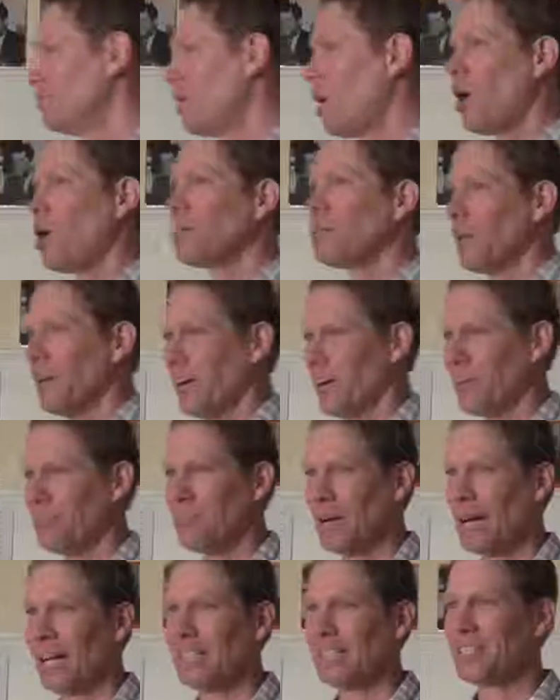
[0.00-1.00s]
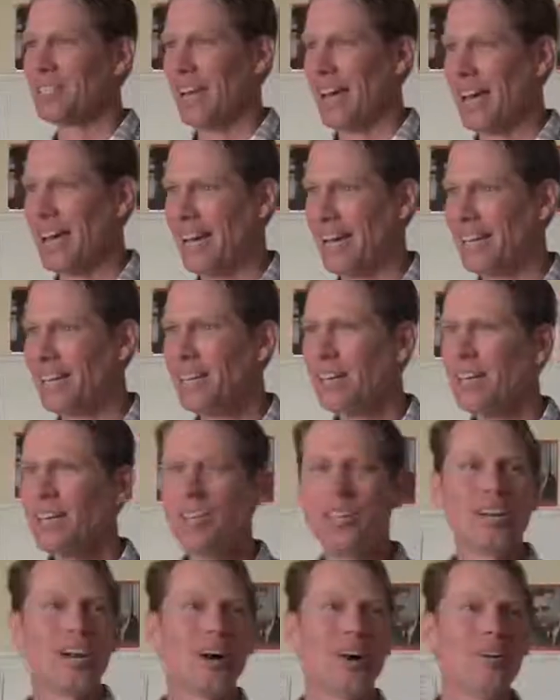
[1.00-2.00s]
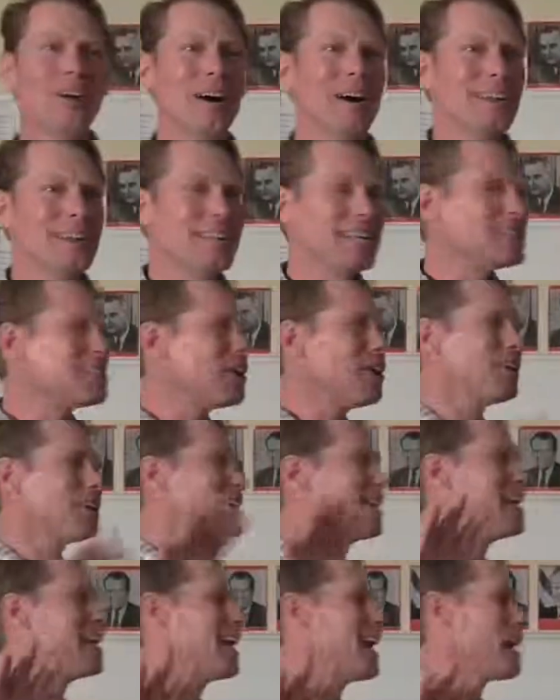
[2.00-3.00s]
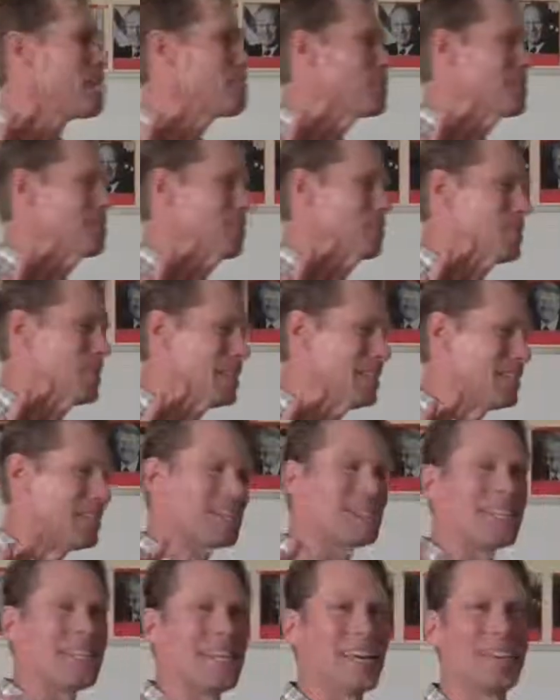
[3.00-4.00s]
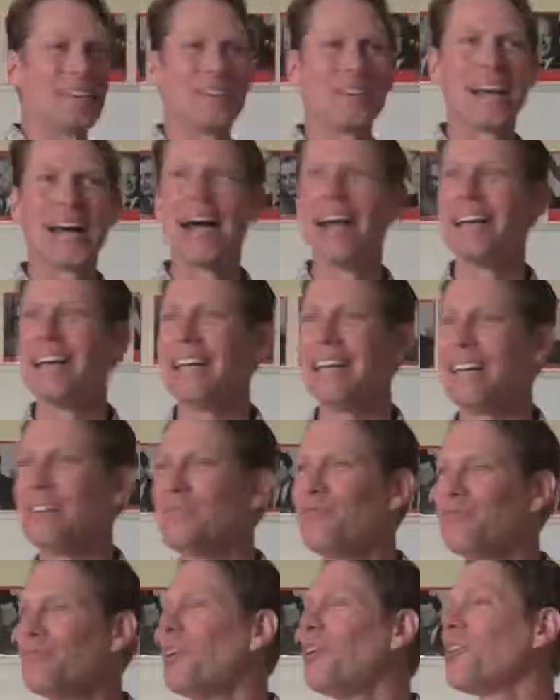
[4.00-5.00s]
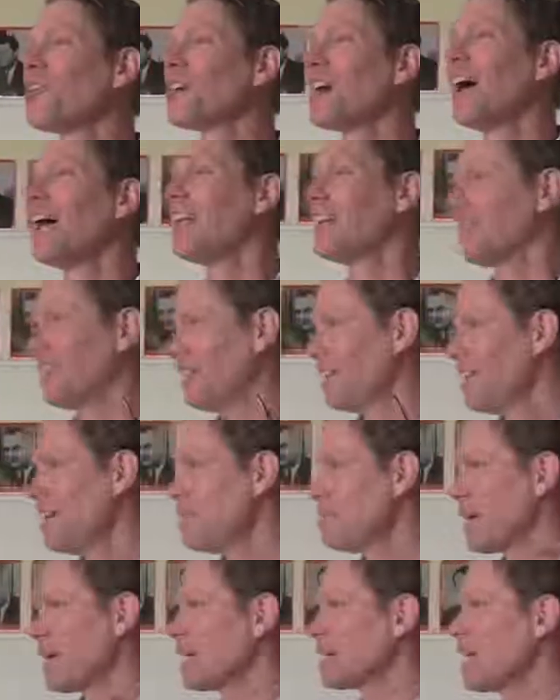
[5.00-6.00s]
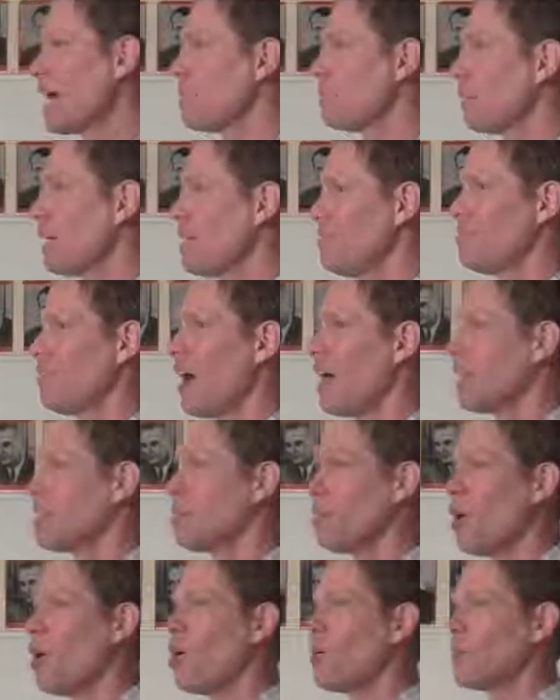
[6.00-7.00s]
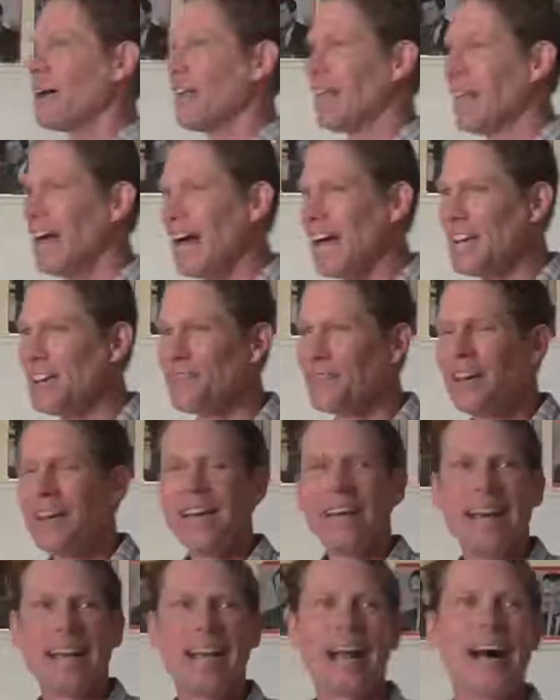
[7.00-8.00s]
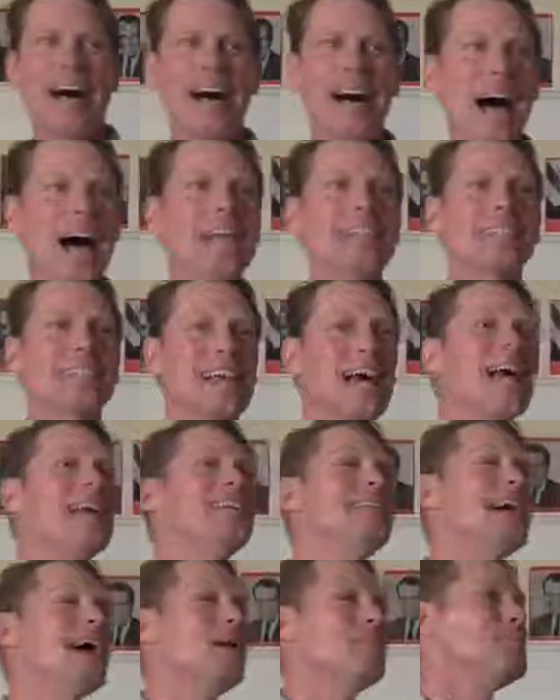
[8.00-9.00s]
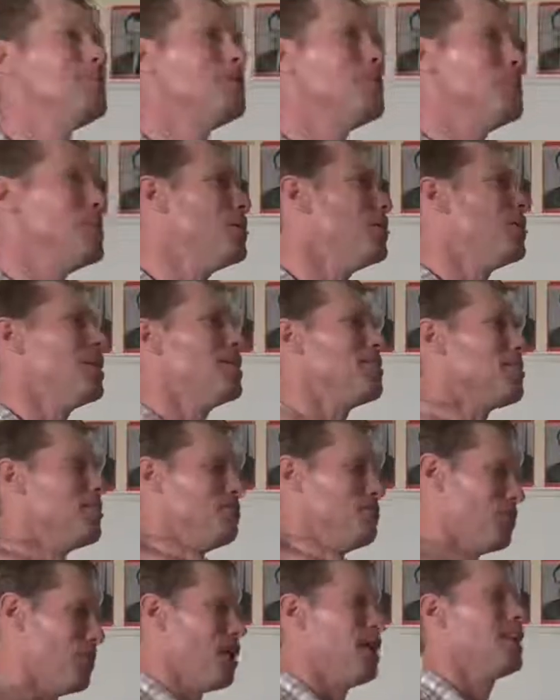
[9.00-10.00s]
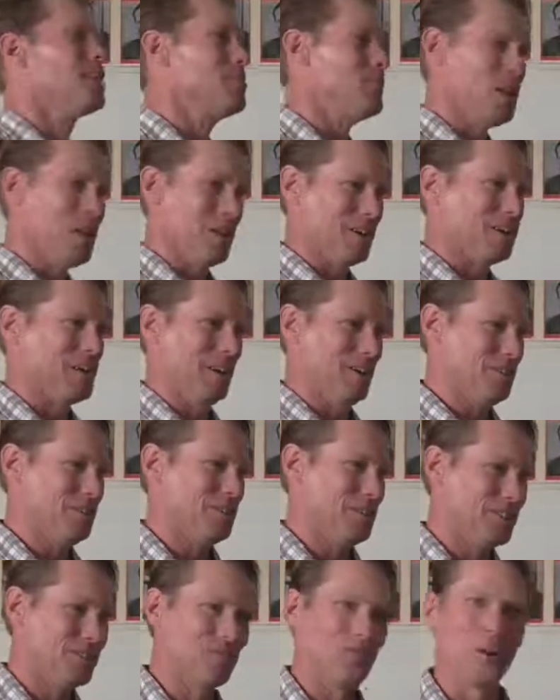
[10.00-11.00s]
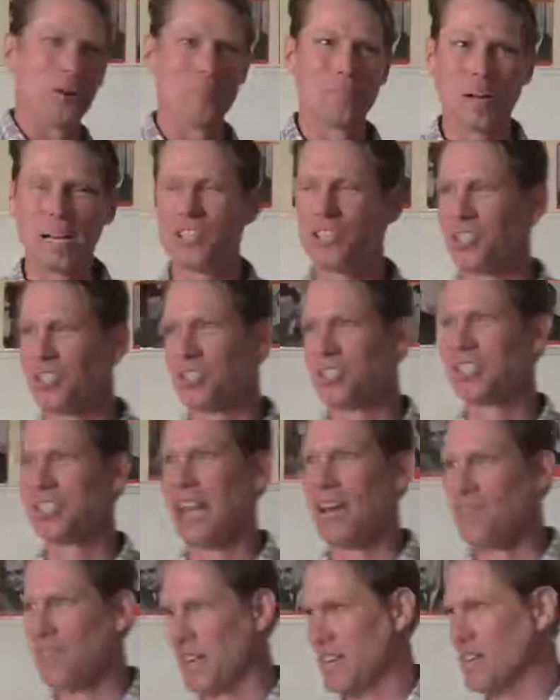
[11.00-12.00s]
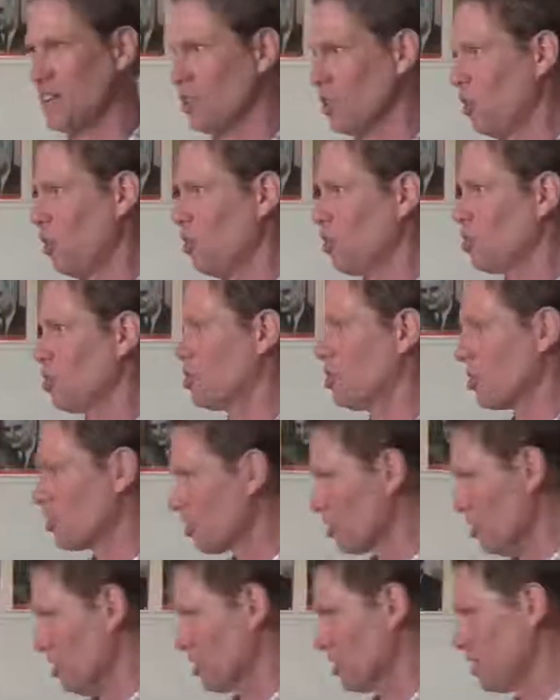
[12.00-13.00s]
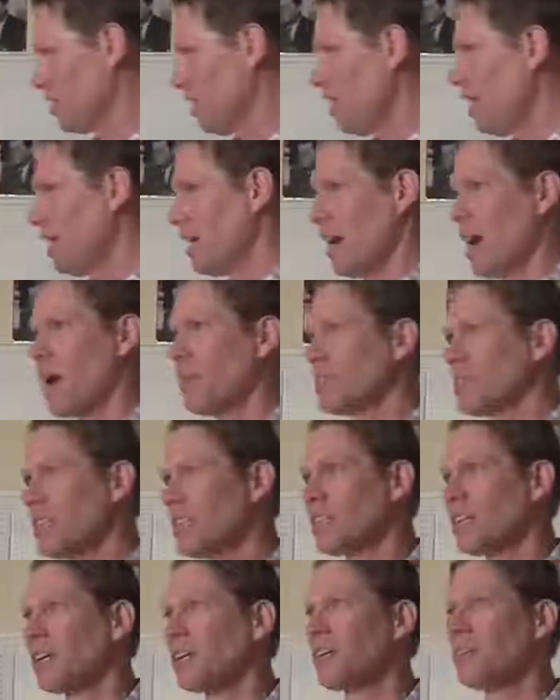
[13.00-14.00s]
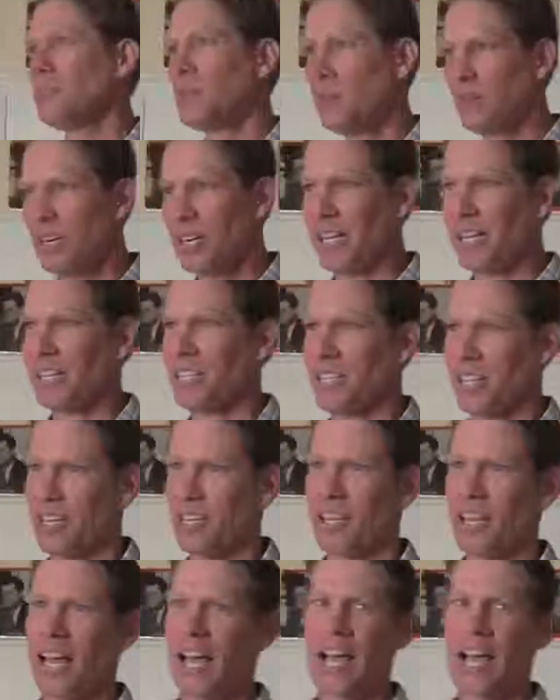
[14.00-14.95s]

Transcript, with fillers: ball player of mine saying, You know, this whole thing happened to me just the other night in full color because I played volleyball my life and uh, I signed up to be one of the volleyball coaches for a bunch of seven year old girls. And I was at the community center